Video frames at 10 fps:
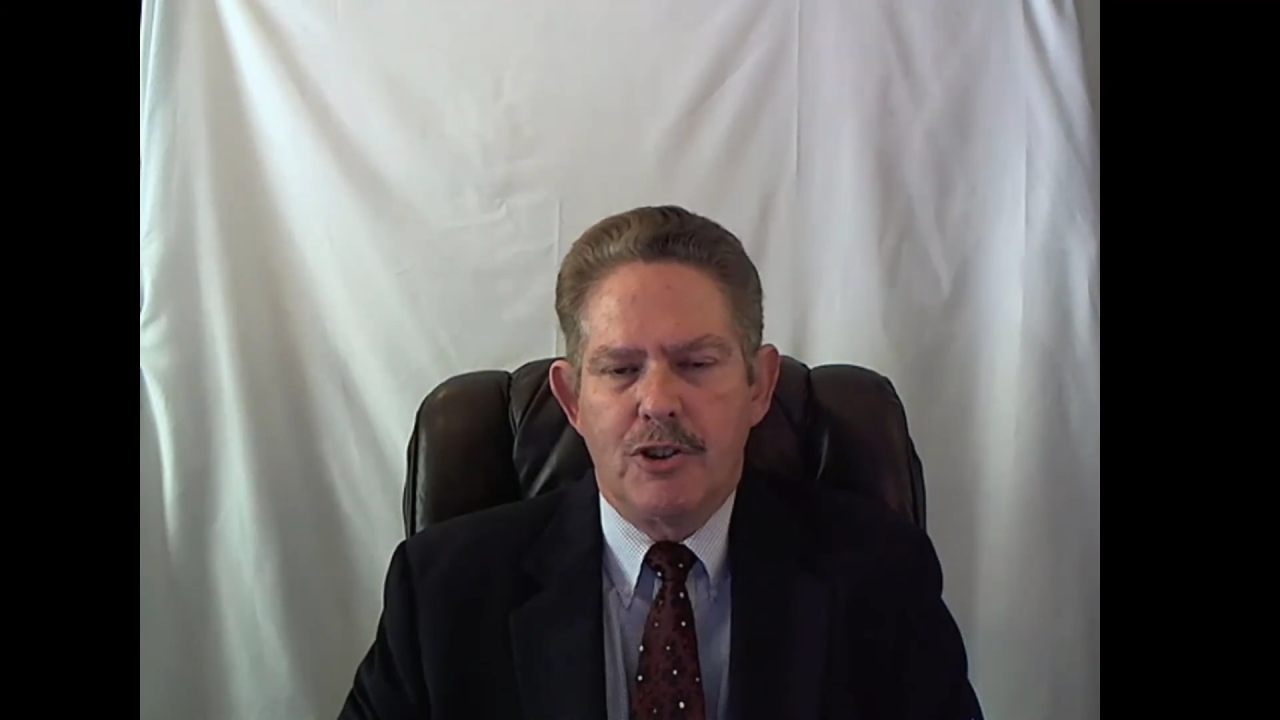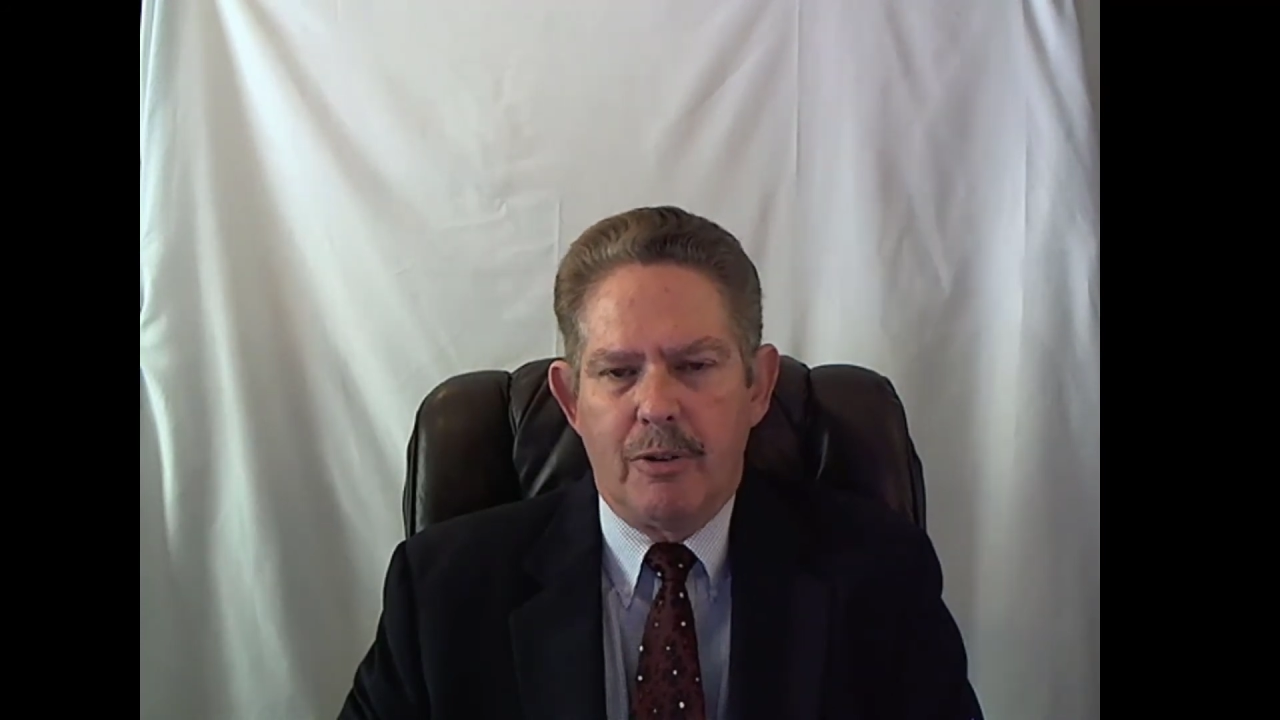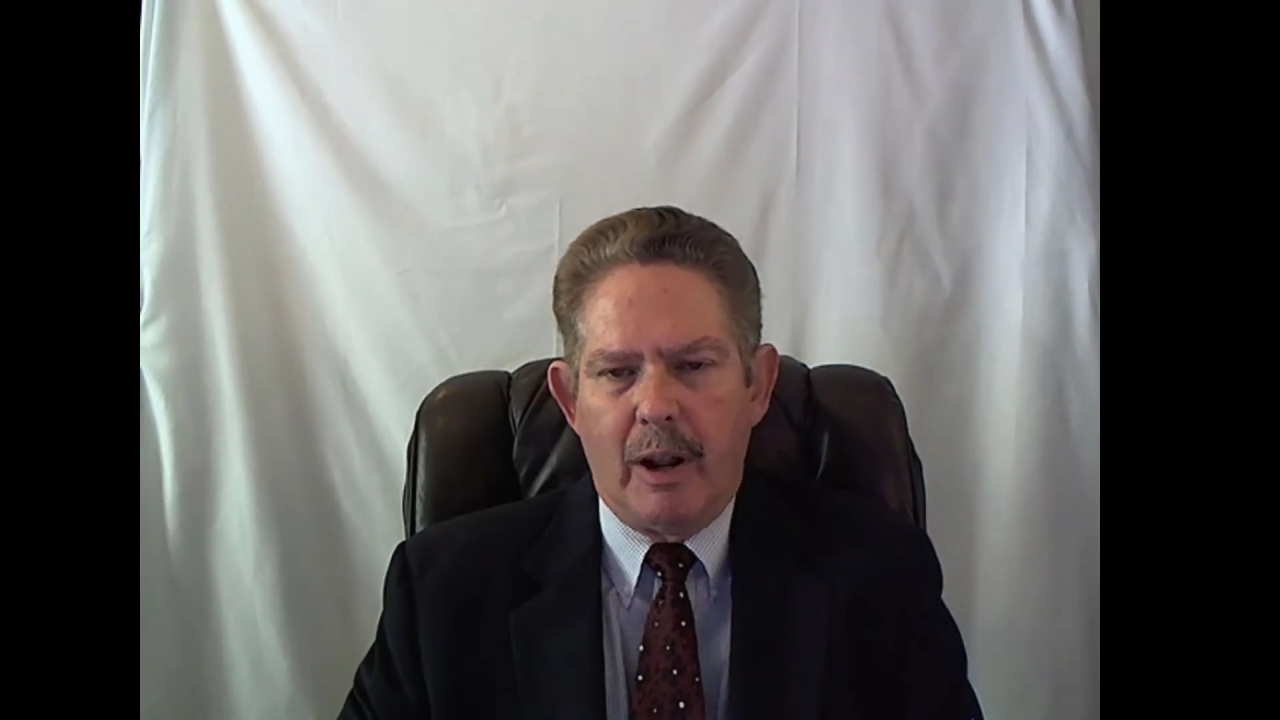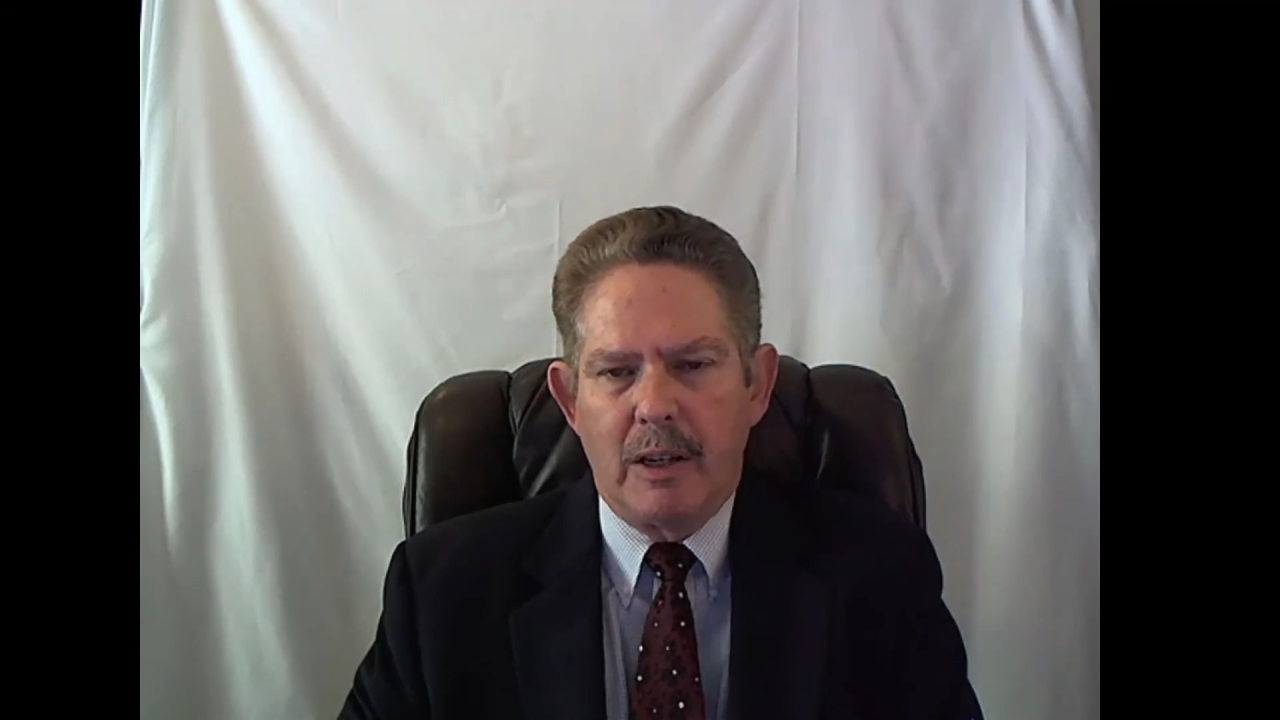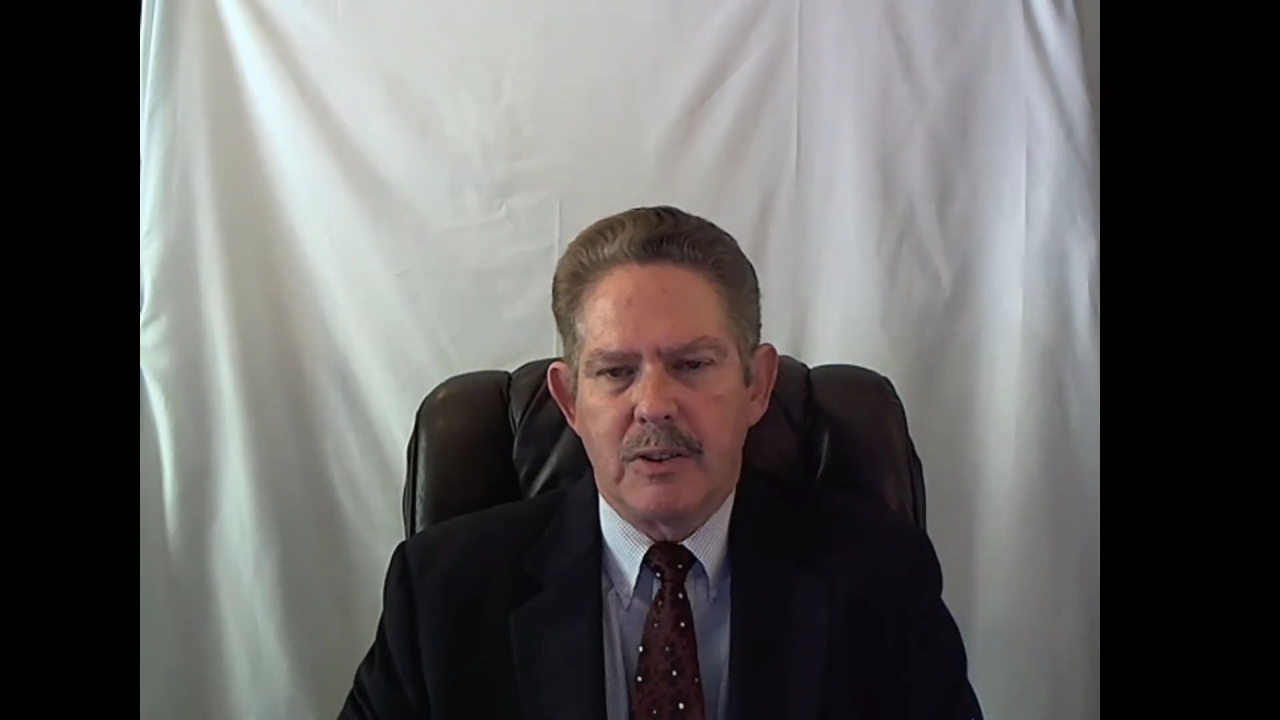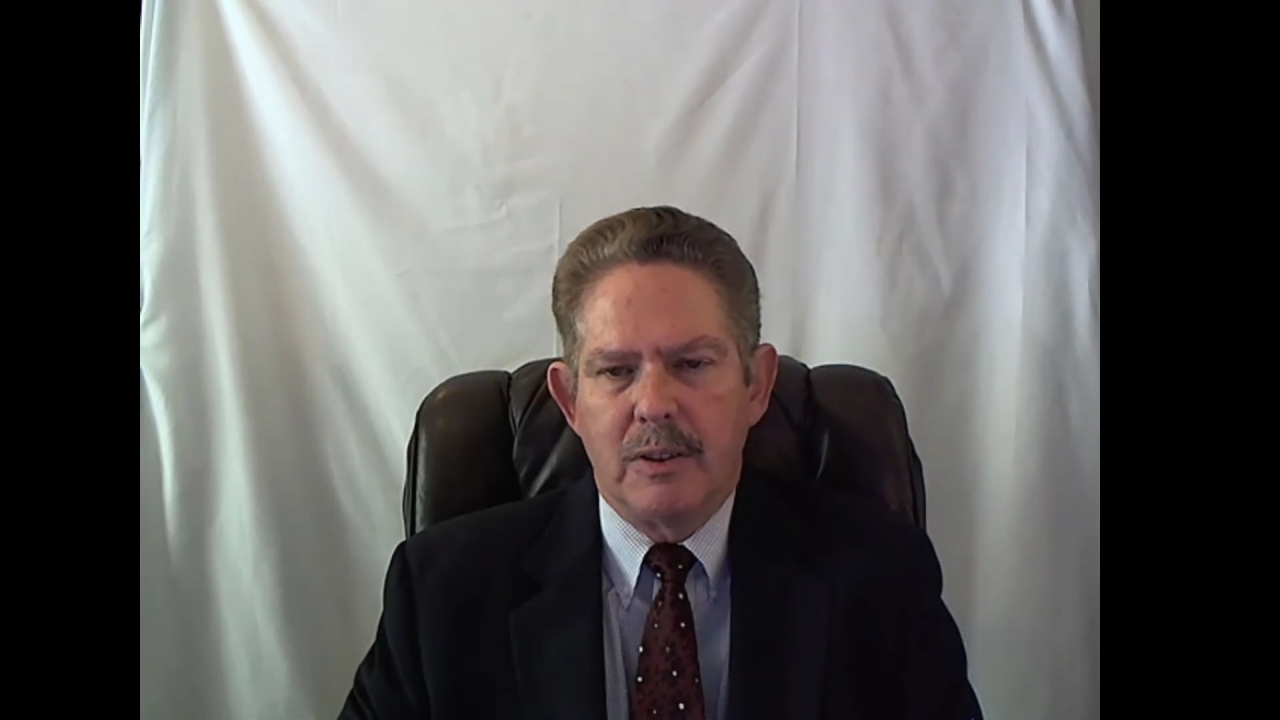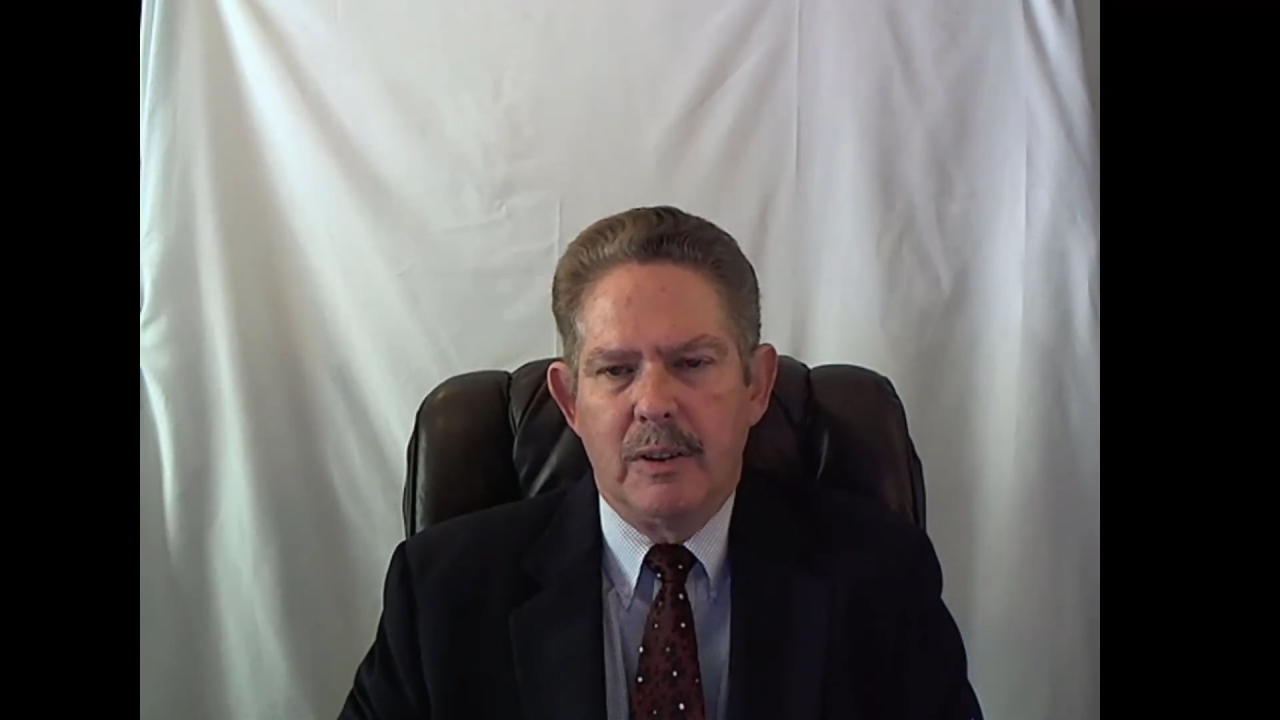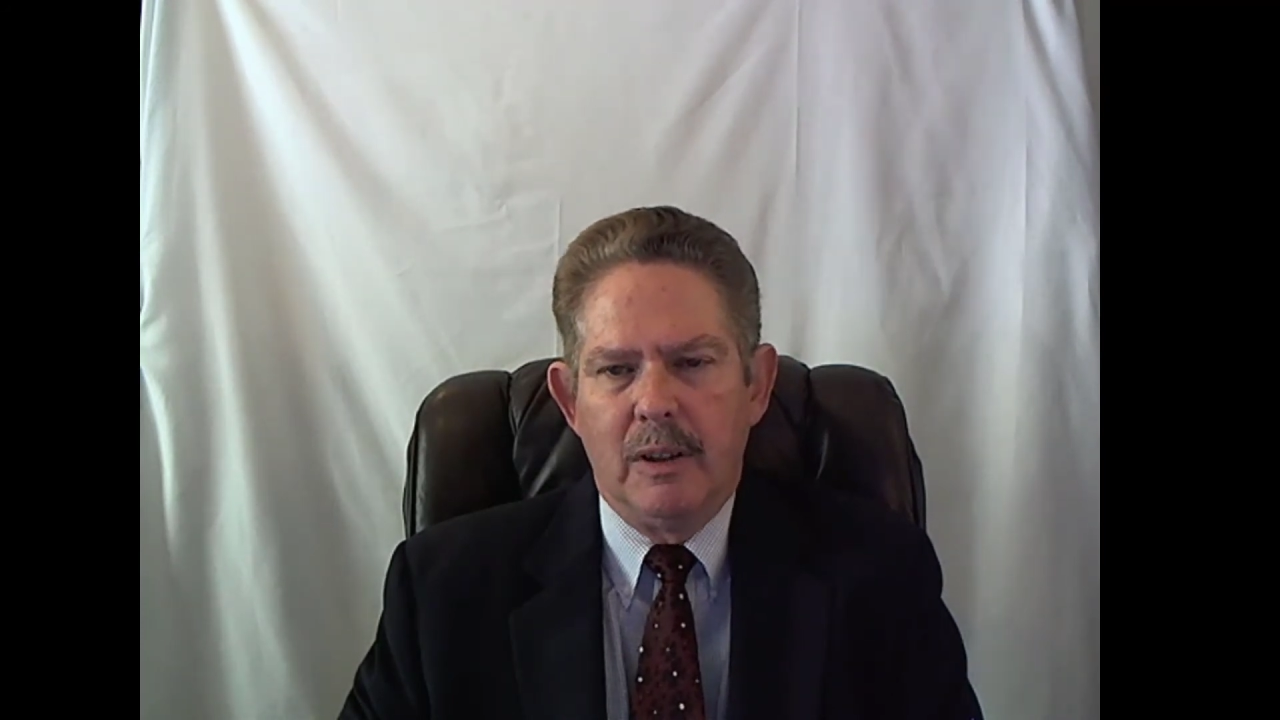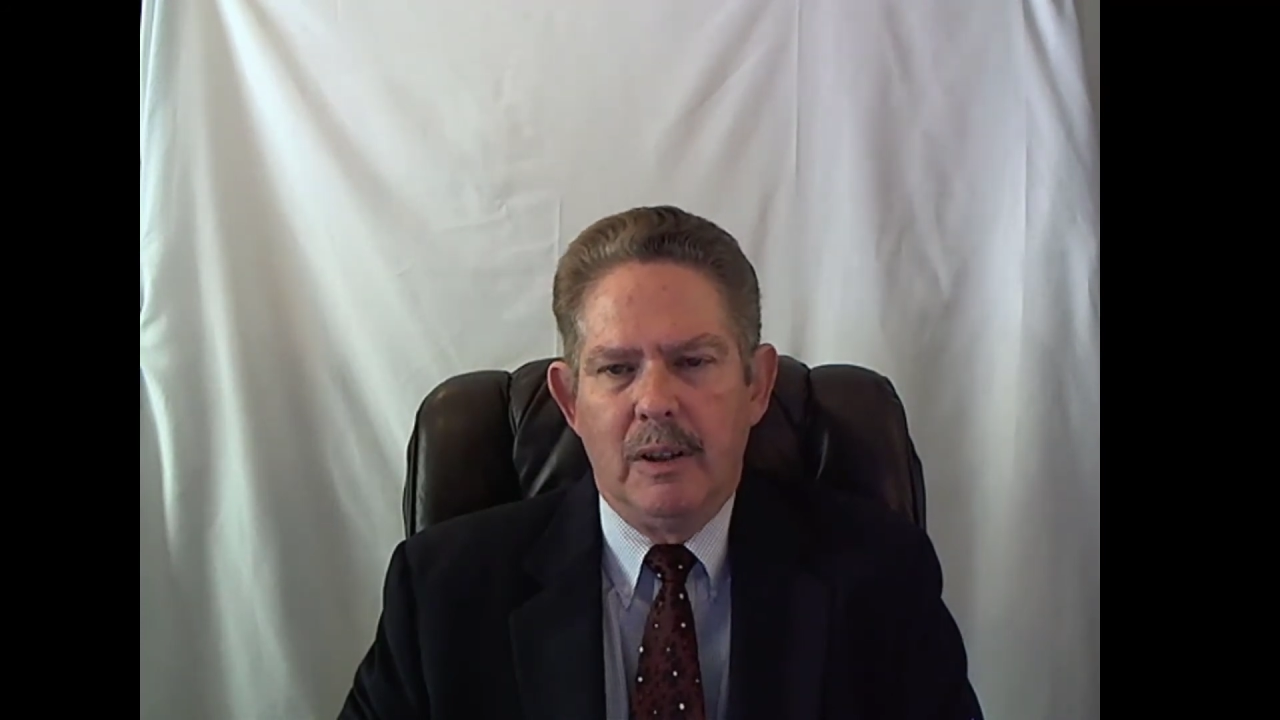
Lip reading: strengths,